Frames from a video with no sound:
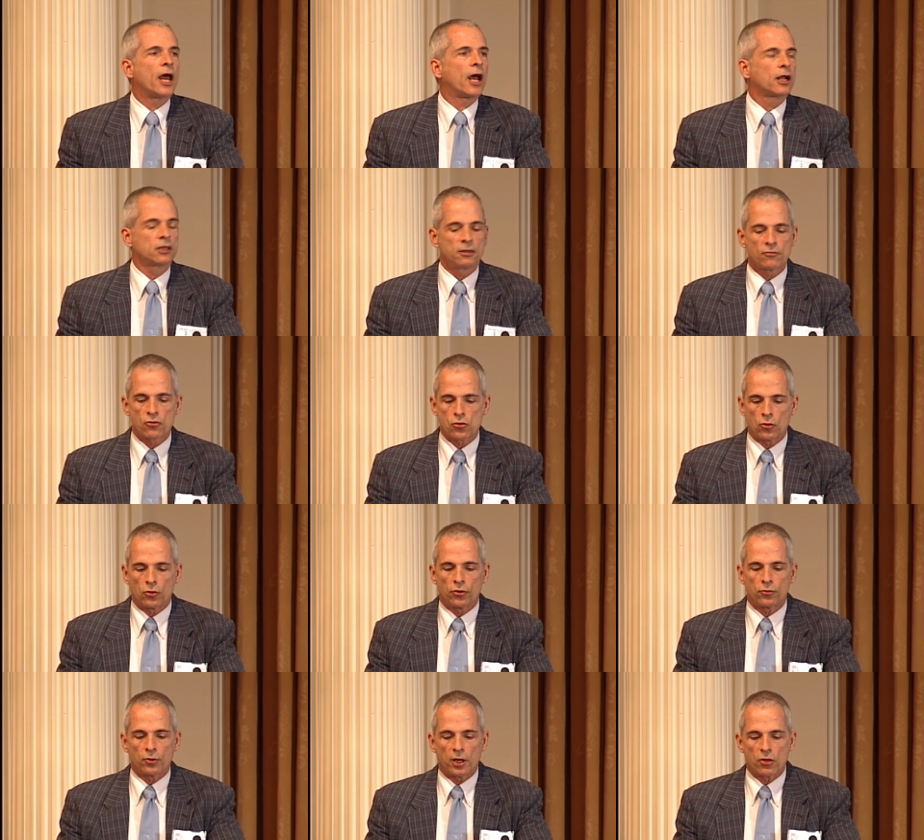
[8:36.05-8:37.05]
active
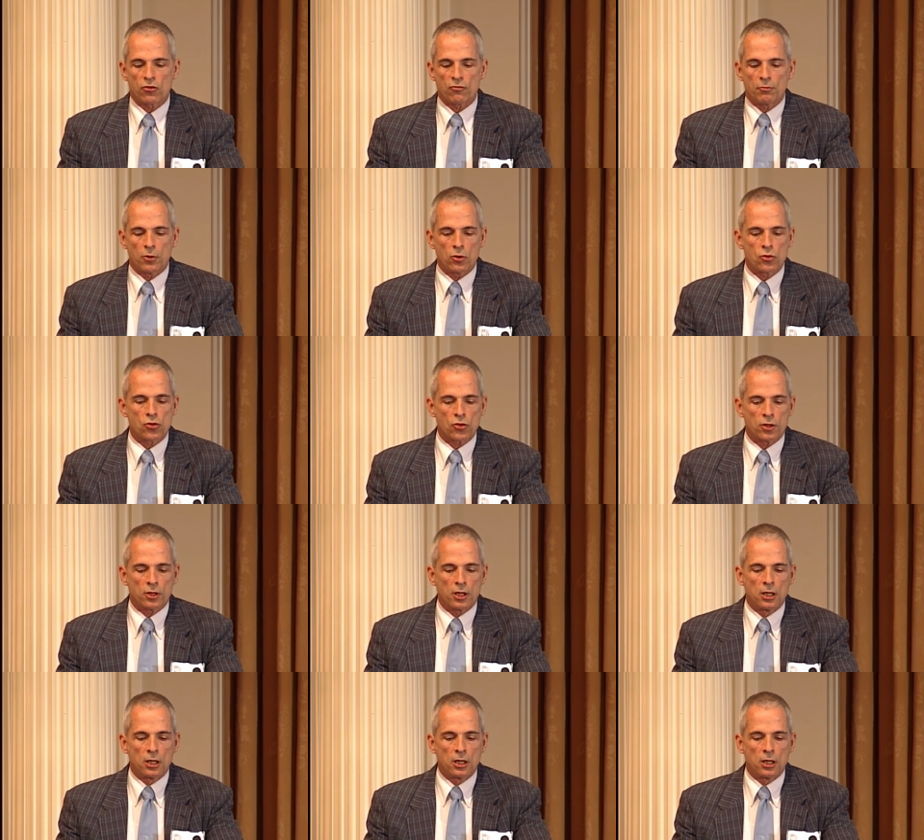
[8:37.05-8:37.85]
shoulder range of motion.